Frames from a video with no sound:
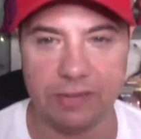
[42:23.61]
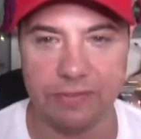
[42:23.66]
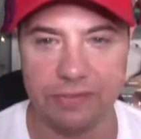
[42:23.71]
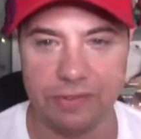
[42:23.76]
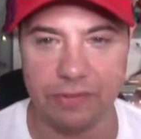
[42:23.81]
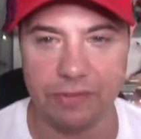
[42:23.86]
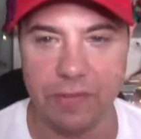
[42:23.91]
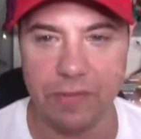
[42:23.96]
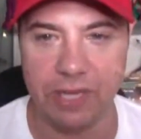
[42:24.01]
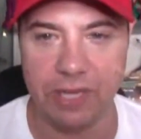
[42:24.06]

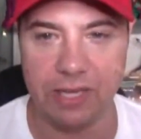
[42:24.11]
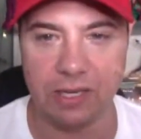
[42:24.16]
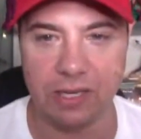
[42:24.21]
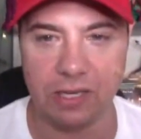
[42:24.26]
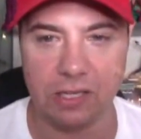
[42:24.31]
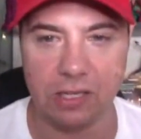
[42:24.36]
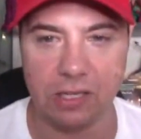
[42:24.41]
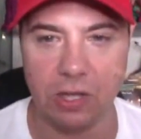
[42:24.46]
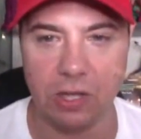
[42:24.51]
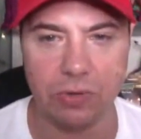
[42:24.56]
making a
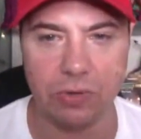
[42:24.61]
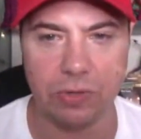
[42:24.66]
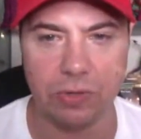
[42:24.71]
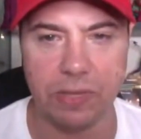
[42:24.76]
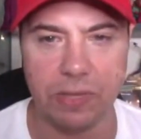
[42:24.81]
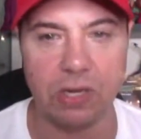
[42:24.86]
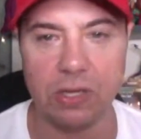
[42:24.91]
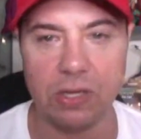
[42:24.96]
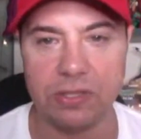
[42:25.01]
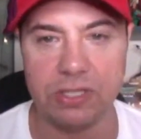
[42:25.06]
clone or making all
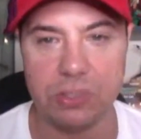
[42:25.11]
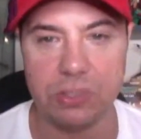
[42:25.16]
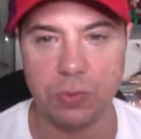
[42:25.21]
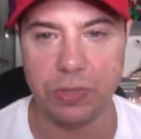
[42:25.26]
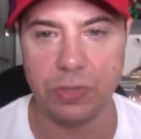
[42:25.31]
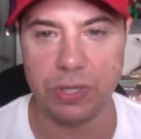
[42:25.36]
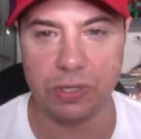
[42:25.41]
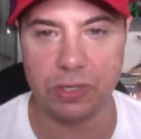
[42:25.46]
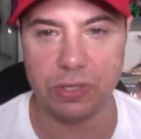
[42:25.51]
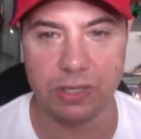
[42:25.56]
these
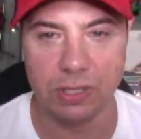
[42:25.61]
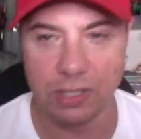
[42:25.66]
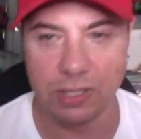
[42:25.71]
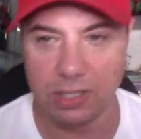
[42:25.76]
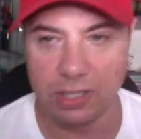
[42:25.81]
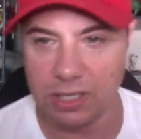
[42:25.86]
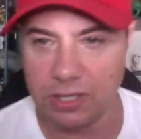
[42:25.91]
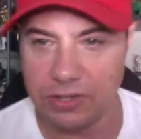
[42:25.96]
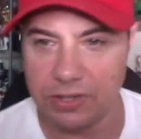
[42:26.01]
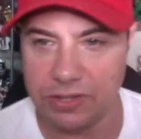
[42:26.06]
weird
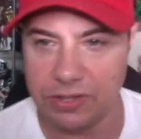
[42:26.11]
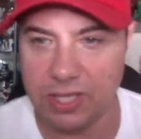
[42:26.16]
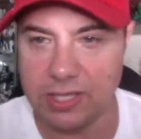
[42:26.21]
things.